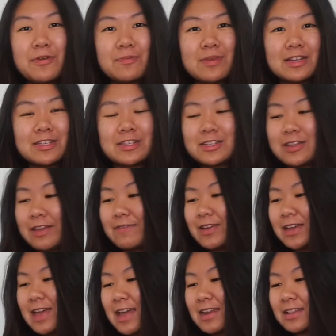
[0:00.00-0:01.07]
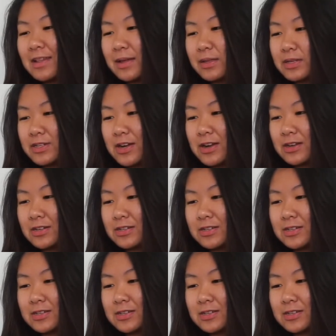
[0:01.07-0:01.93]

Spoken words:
permission to even get in this church?